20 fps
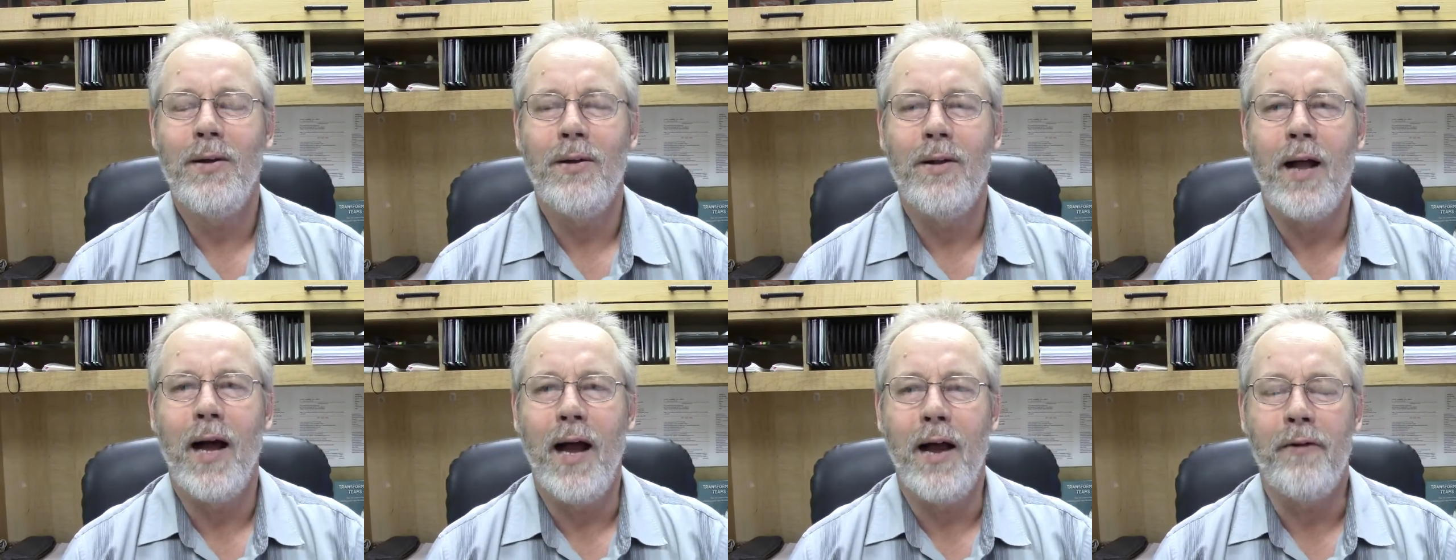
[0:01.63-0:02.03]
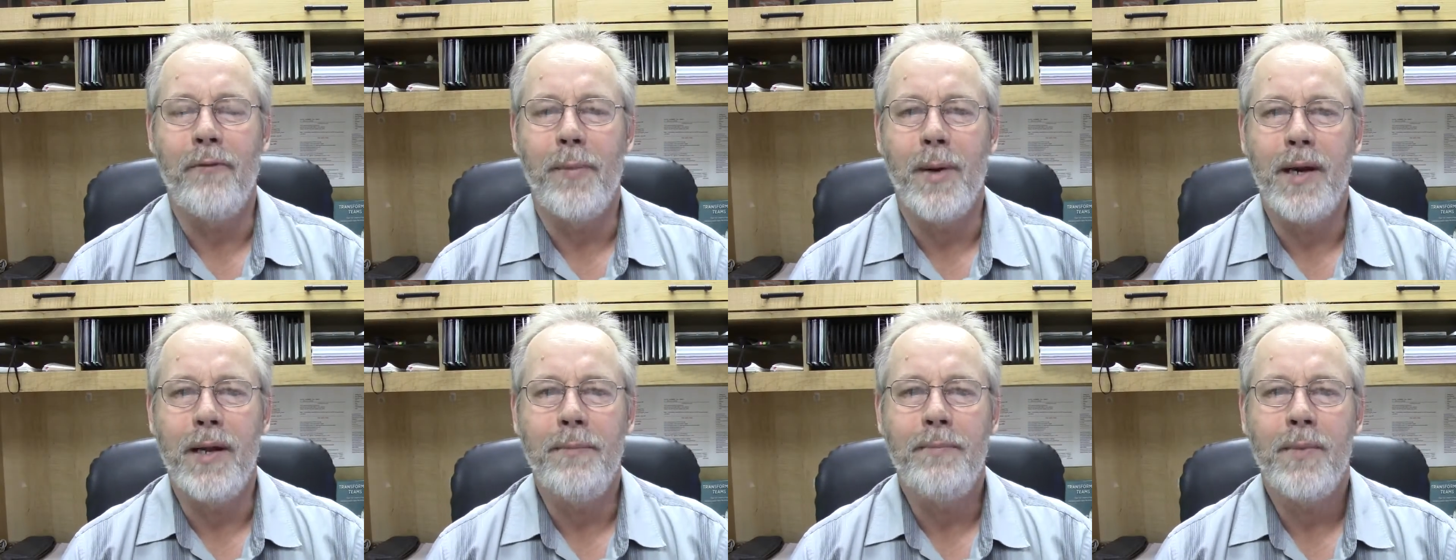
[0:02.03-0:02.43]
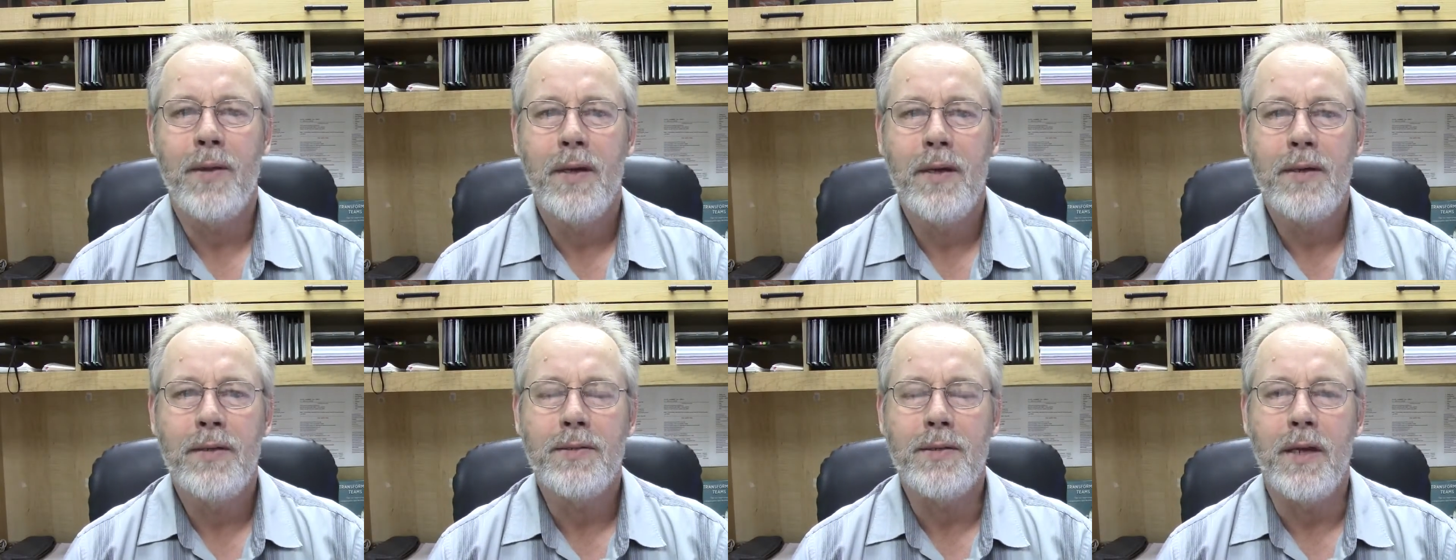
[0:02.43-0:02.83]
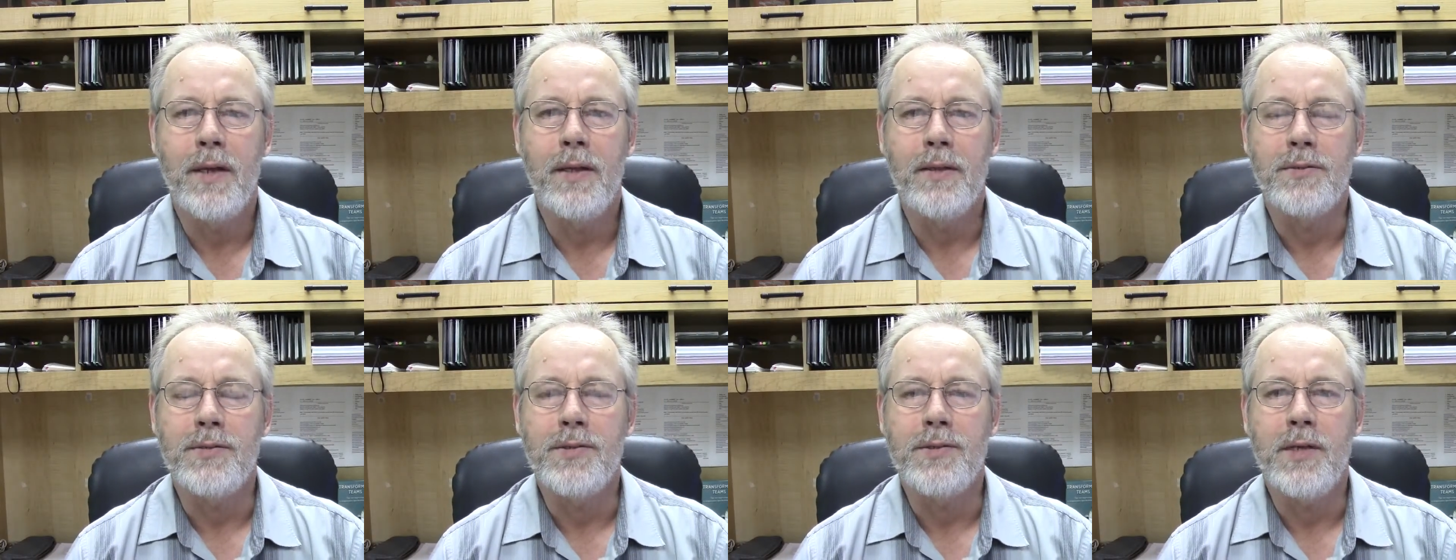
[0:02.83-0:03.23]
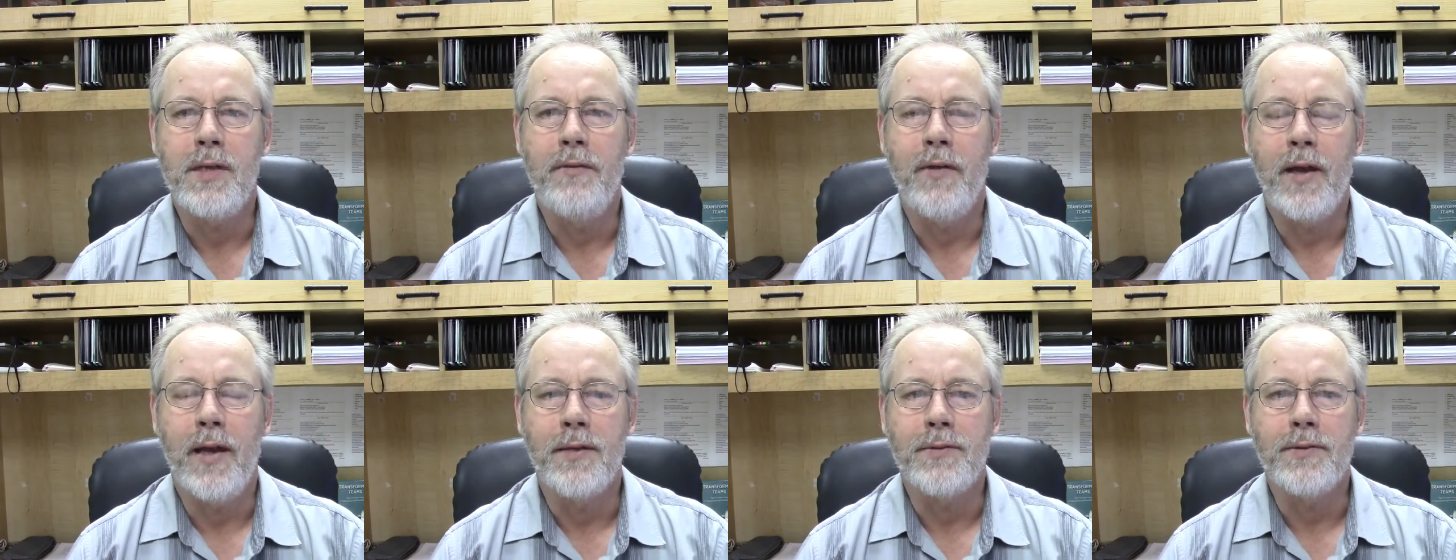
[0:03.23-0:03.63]
Well, hi everybody, this is
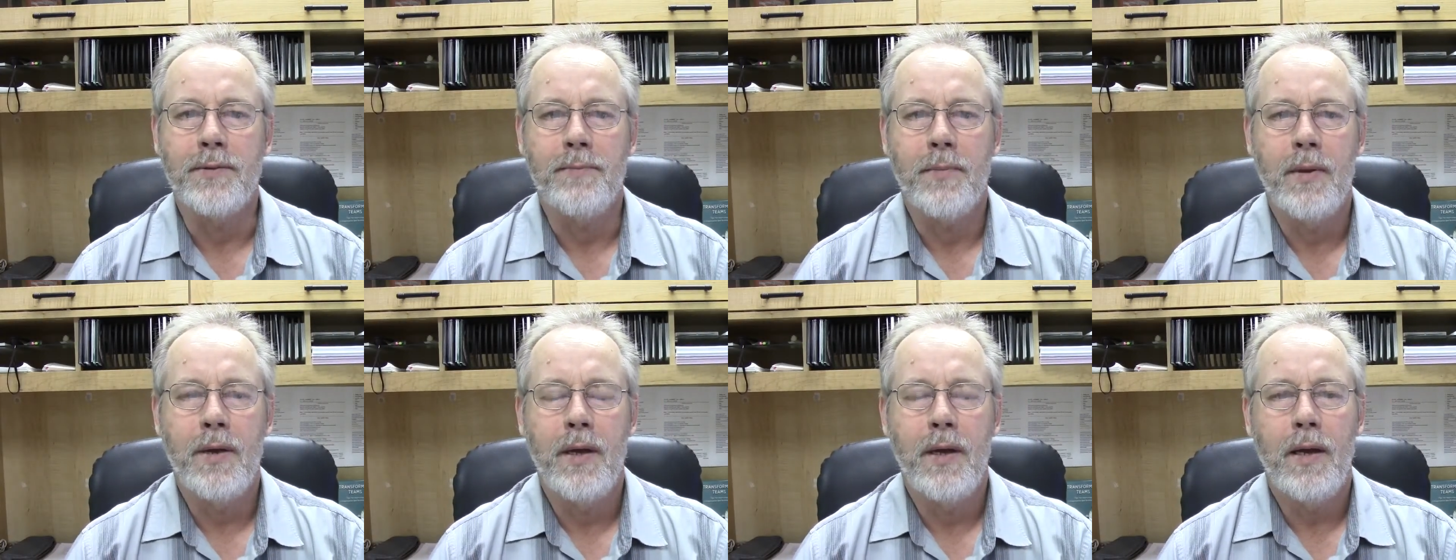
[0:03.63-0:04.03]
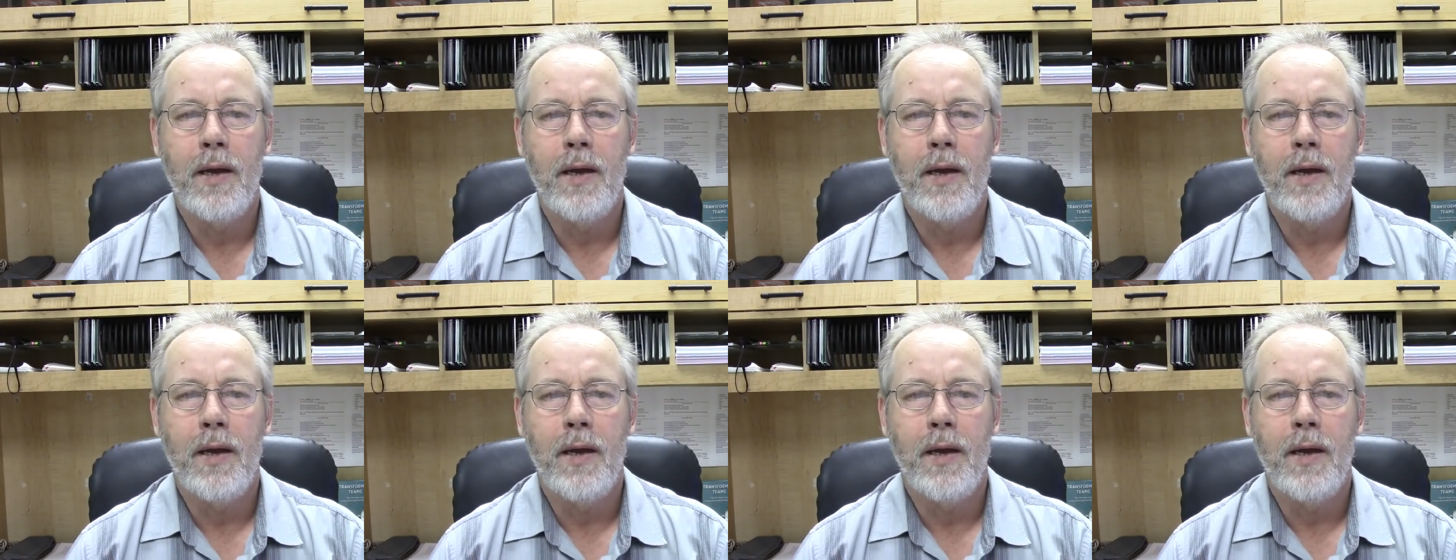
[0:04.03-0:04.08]
Steve Hansen,